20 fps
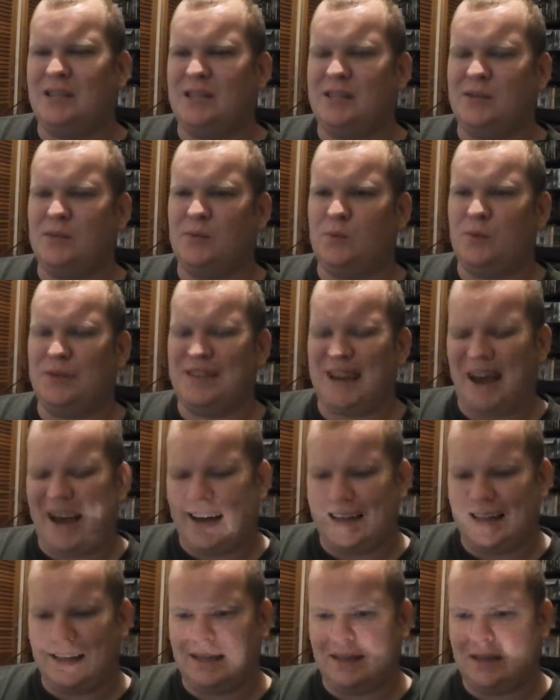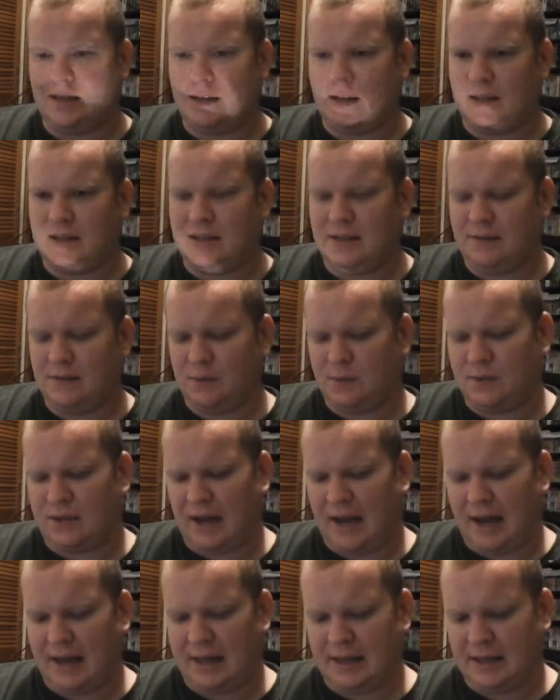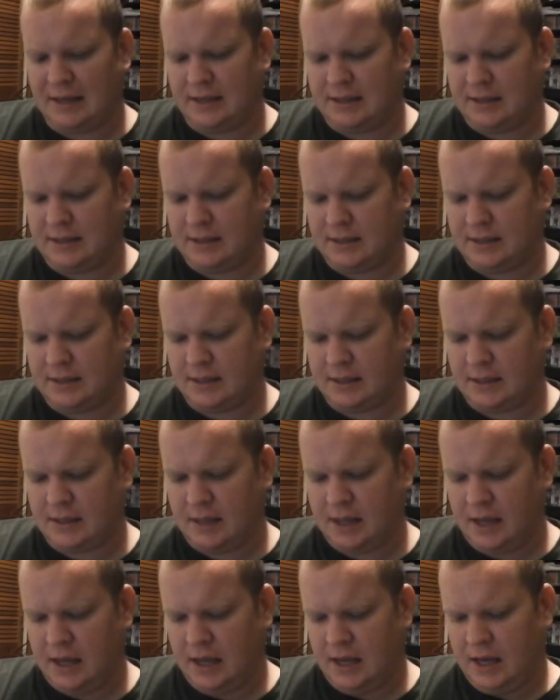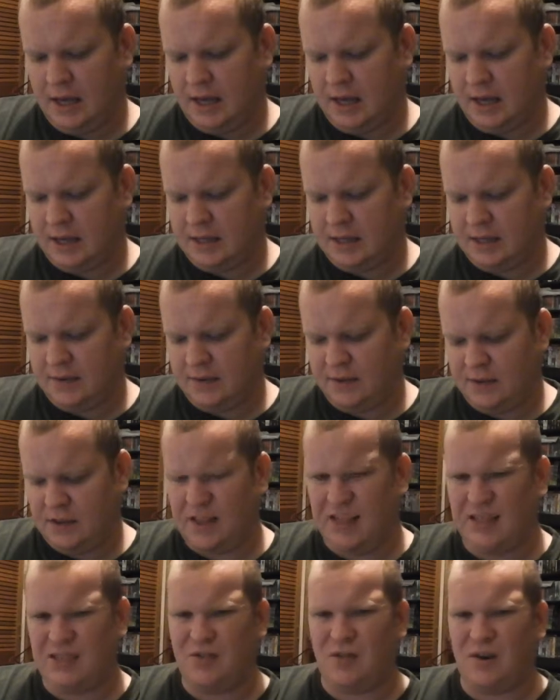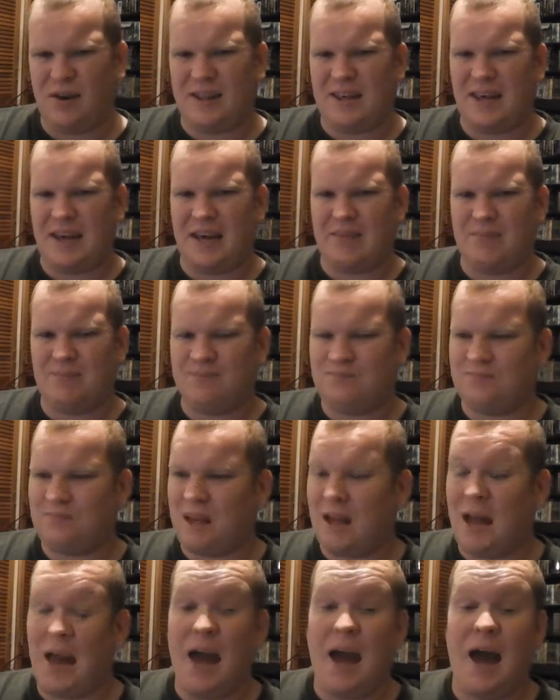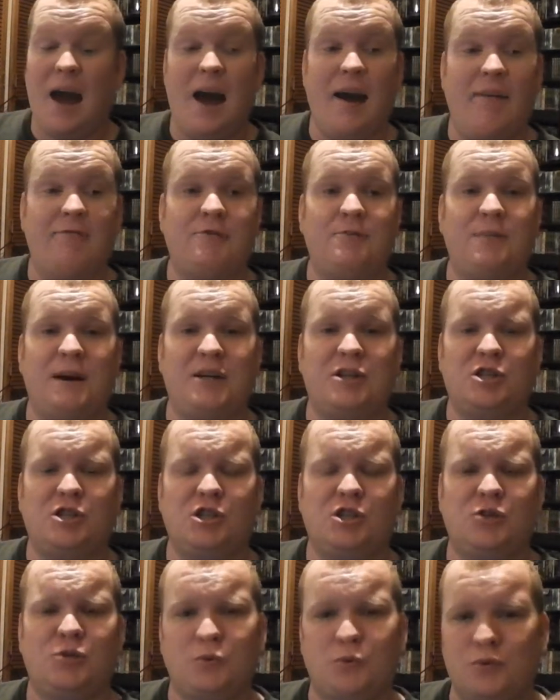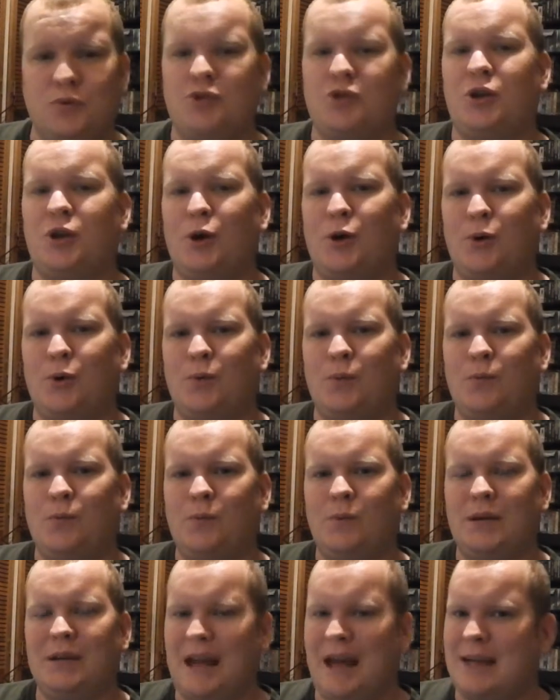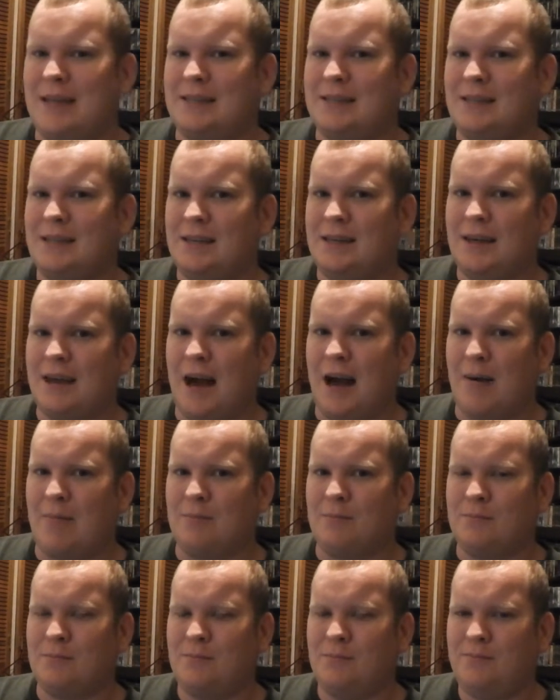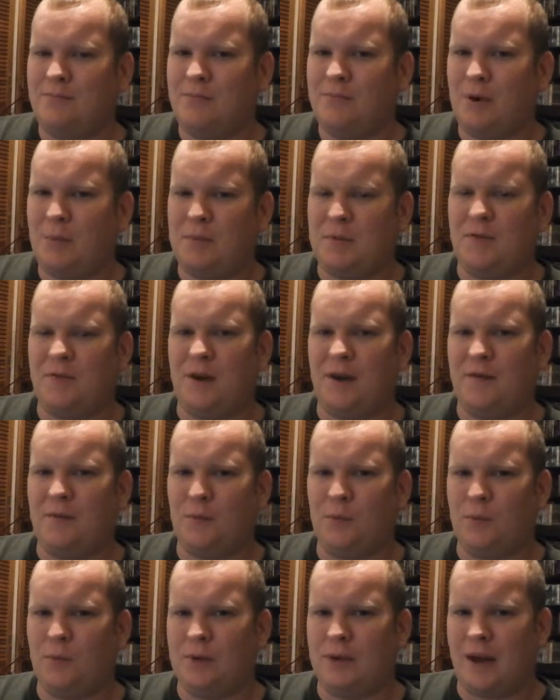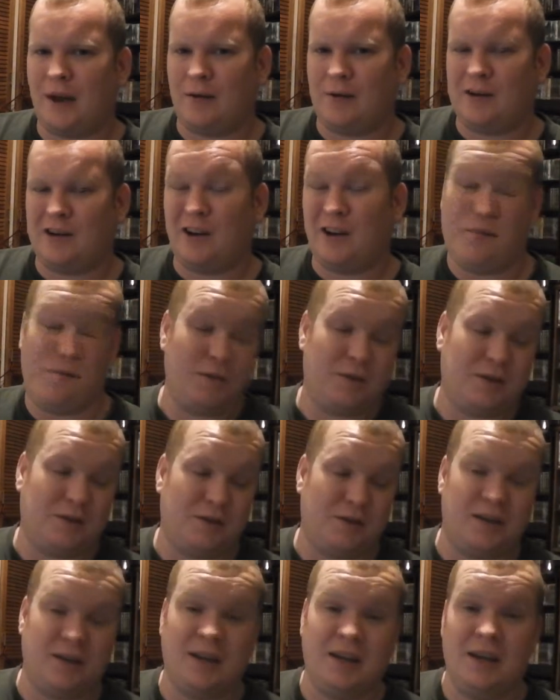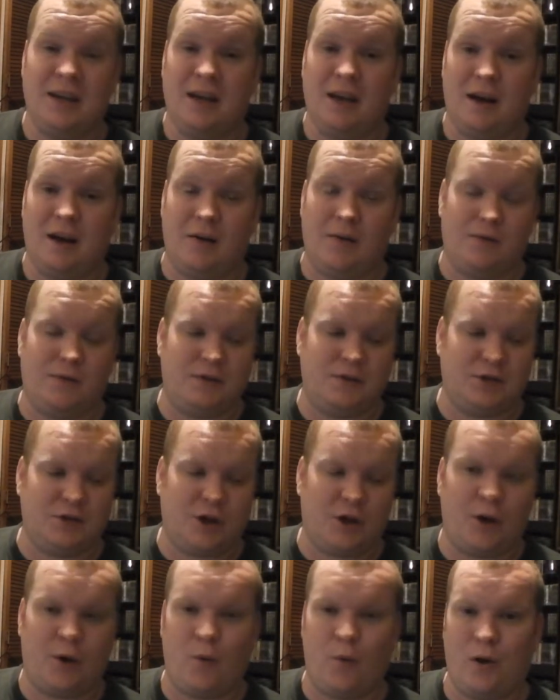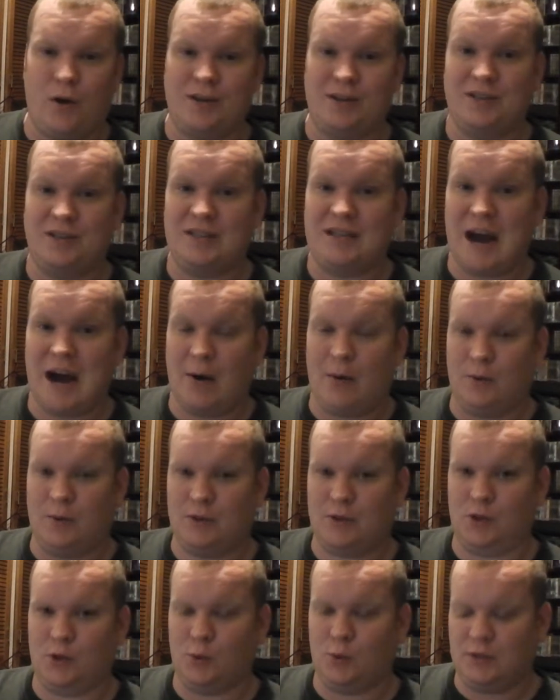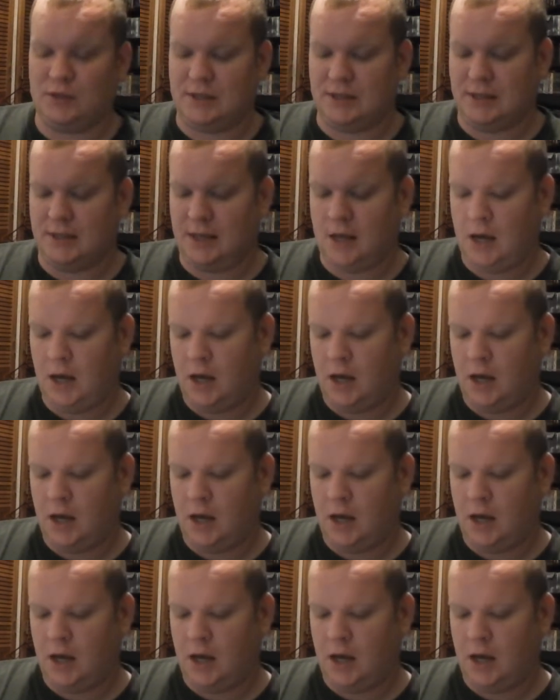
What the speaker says: dealing with aliens and different things like that. I have to mention also it has probably the favourite character of the show was Darwin, who was the